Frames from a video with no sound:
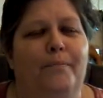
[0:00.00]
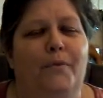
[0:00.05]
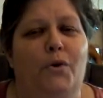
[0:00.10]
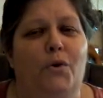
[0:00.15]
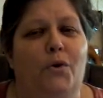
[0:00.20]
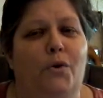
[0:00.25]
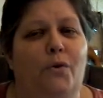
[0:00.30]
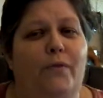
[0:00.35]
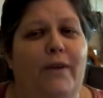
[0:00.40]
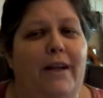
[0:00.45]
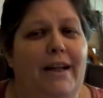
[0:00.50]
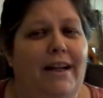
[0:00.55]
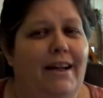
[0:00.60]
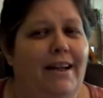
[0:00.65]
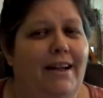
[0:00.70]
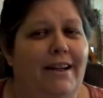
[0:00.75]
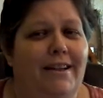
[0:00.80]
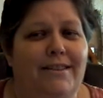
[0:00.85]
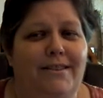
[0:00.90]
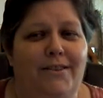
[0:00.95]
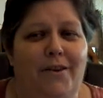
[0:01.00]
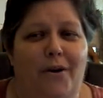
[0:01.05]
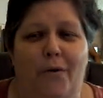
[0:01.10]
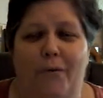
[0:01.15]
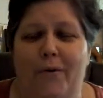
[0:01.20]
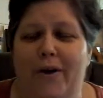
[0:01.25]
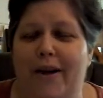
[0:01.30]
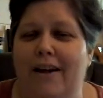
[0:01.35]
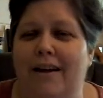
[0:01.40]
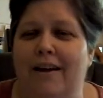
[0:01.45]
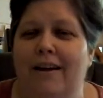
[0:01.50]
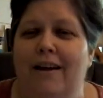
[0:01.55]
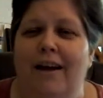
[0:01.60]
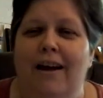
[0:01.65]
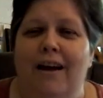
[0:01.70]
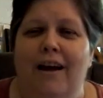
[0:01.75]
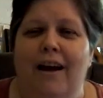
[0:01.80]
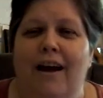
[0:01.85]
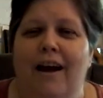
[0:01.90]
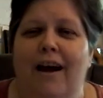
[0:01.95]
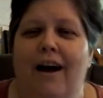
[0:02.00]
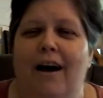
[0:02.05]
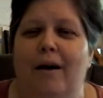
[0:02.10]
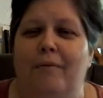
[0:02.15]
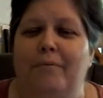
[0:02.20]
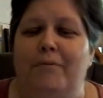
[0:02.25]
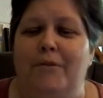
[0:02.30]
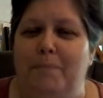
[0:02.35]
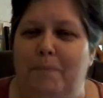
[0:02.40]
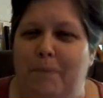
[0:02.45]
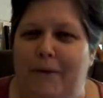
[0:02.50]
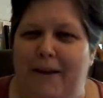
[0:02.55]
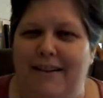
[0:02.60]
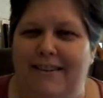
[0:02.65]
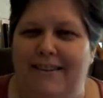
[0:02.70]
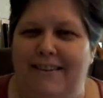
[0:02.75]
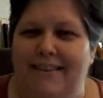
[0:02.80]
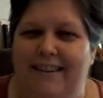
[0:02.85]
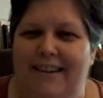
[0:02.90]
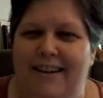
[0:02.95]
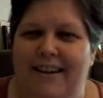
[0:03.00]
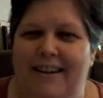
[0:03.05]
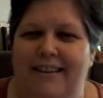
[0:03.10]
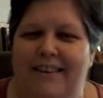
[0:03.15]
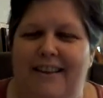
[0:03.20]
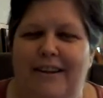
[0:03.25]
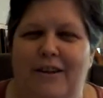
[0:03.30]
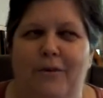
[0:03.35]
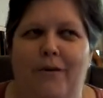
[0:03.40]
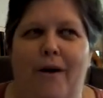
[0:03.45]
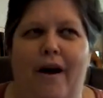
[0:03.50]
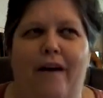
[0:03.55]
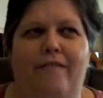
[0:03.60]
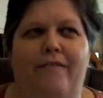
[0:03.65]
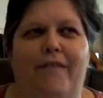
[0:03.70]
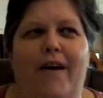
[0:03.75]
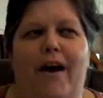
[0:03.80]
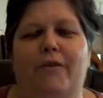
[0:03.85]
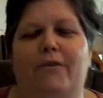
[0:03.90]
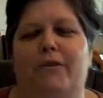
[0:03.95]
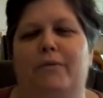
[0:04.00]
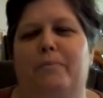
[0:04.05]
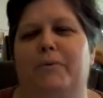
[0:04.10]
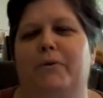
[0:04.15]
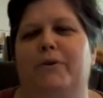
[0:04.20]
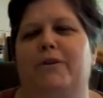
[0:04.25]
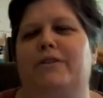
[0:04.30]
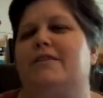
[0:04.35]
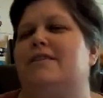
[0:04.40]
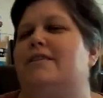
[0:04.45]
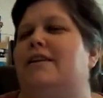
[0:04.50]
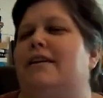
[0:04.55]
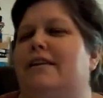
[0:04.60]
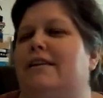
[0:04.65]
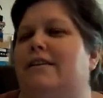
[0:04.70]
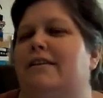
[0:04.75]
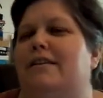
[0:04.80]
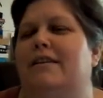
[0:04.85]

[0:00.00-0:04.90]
your reading is going splendidly, that you have found books that